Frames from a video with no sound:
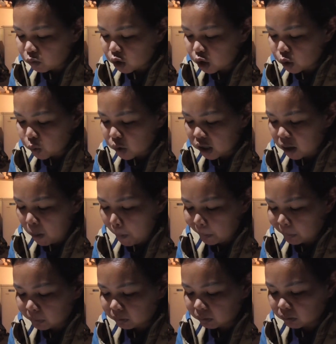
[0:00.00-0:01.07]
Chewy.
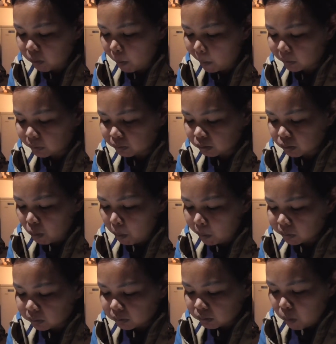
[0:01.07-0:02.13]
Yeah,
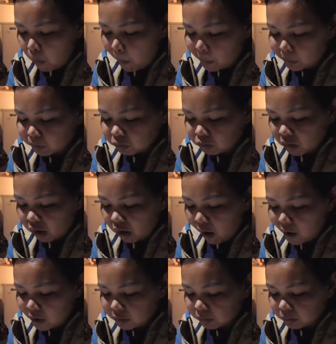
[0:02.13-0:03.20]
because they didn't cook it
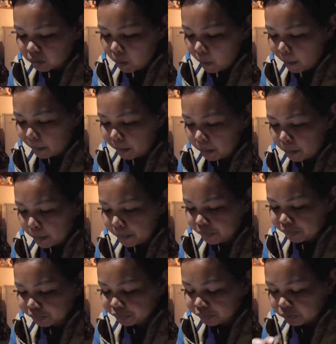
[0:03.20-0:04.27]
for long enough.
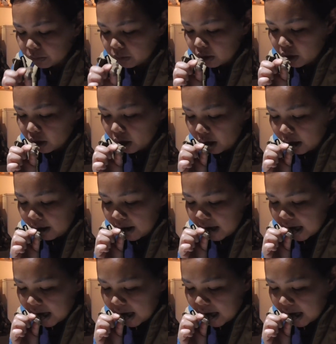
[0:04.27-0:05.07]
But for the